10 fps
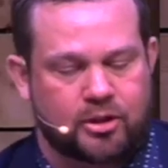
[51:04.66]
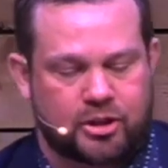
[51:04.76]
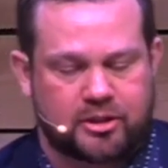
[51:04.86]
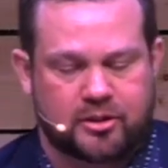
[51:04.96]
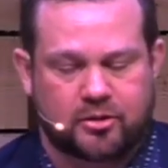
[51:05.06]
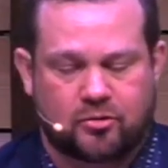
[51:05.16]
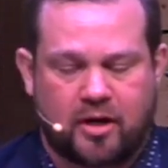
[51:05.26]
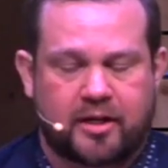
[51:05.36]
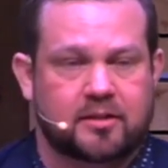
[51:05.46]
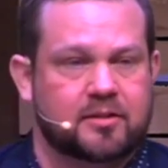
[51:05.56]
Jesus
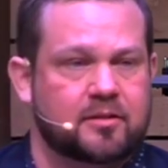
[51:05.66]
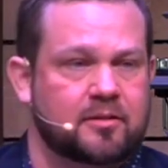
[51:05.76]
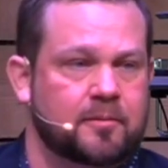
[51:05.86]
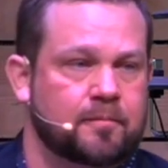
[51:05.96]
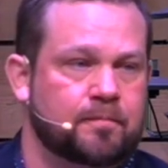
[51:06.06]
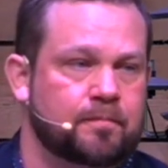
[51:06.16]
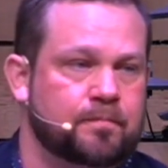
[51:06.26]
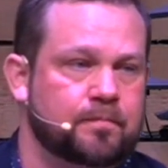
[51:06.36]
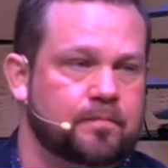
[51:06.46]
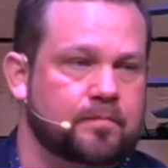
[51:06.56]
Christ.
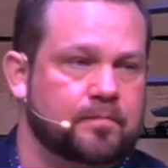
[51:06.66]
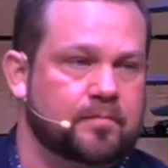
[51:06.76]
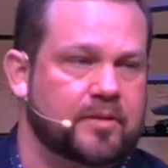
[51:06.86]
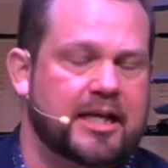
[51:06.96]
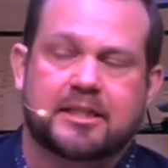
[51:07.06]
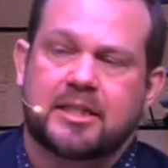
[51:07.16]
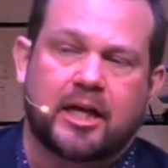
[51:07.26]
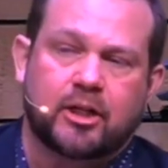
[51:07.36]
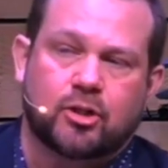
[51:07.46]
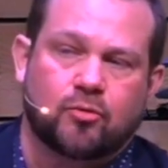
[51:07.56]
That's not
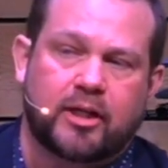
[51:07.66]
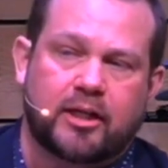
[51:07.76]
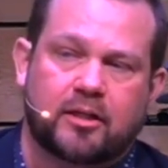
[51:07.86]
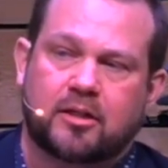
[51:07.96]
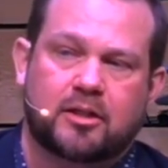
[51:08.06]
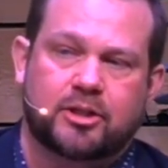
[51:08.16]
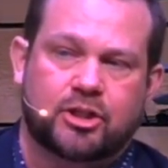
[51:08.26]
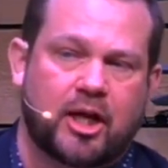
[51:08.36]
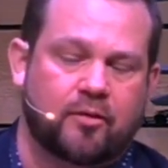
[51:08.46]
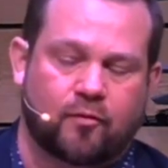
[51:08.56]
a greeting
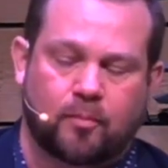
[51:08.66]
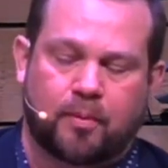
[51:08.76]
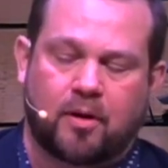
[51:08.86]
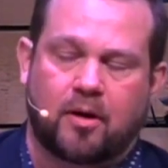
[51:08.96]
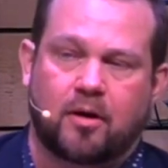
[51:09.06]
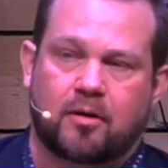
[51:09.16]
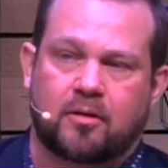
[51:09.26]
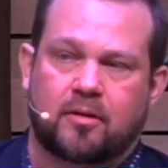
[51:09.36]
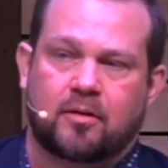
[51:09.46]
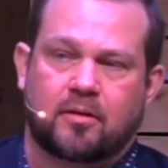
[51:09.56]
cliche for Paul.
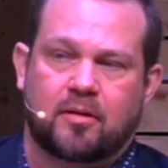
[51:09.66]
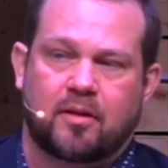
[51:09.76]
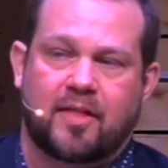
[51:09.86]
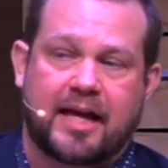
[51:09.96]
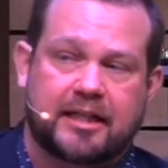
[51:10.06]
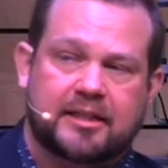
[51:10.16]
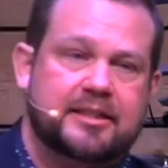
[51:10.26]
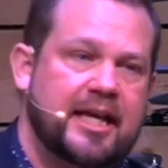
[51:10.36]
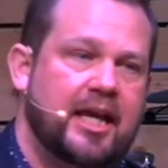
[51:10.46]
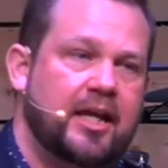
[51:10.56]
That
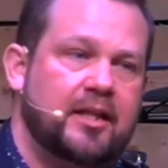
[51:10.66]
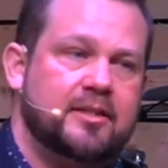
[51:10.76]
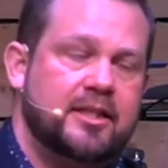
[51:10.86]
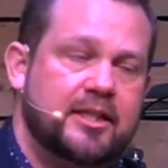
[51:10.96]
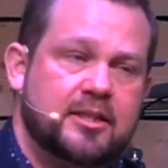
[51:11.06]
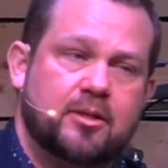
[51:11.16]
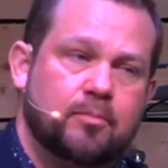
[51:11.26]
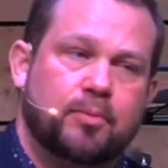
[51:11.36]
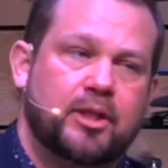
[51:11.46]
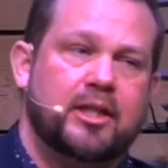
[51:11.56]
contains his
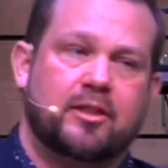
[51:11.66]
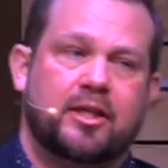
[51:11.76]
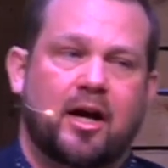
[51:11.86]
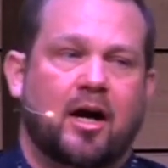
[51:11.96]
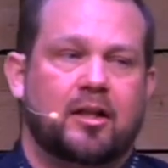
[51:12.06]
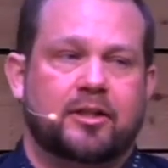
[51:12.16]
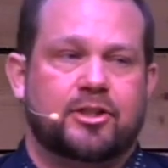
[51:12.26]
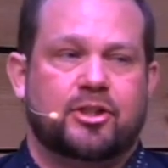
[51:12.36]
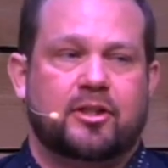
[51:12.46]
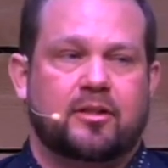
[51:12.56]
complete
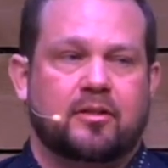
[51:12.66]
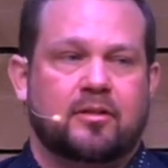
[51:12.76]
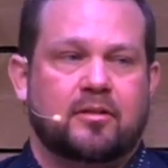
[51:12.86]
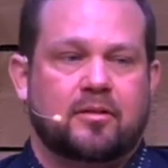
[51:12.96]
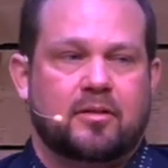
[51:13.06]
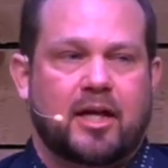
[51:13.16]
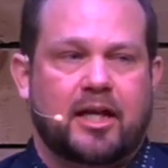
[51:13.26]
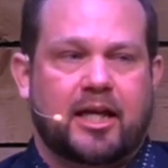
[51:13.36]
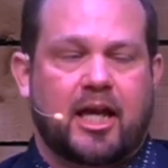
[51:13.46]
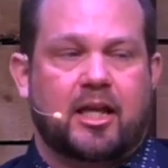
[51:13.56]
theology. And
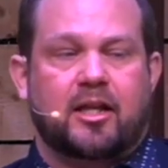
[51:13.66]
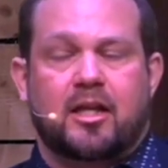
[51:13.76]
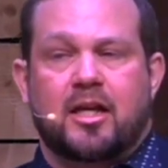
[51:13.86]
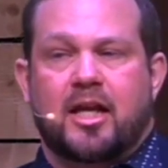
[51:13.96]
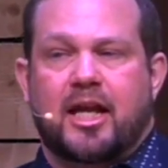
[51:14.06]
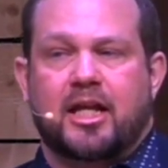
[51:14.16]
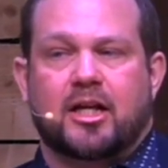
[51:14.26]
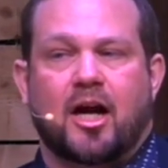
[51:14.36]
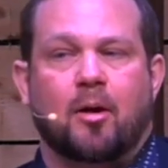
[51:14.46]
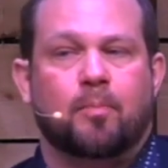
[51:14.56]
again, it
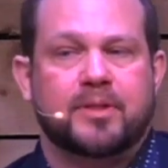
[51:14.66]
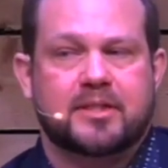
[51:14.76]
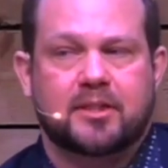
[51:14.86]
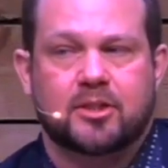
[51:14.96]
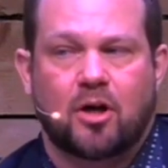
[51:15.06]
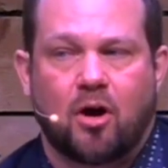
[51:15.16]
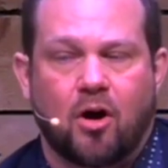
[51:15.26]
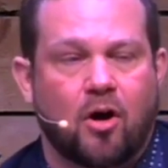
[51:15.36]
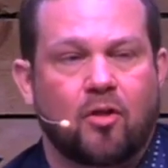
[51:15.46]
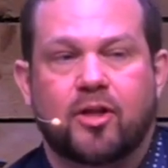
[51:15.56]
encompasses
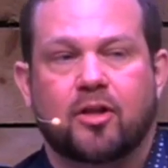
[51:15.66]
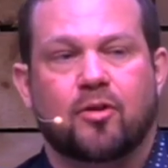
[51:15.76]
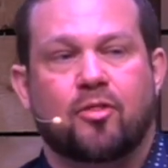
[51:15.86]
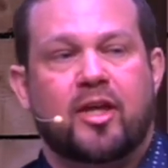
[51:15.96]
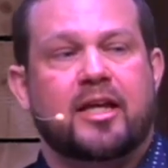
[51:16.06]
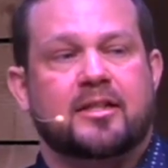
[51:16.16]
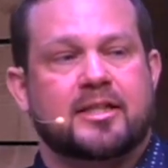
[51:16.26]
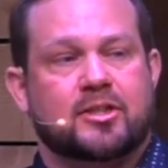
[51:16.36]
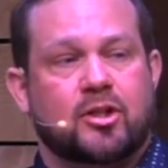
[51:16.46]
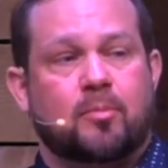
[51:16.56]
all the other things
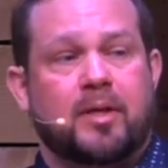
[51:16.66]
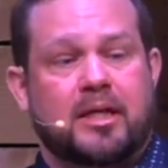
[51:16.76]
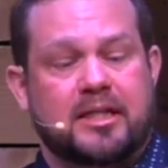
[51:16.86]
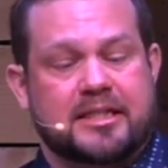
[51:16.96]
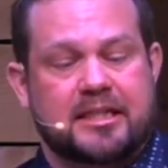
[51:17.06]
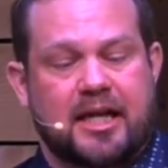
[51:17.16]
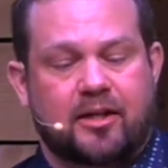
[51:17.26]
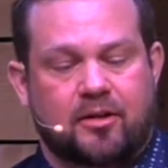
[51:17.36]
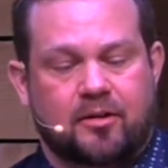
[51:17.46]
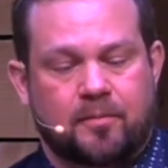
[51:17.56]
that's going to be in this
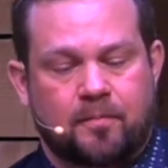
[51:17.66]
letter.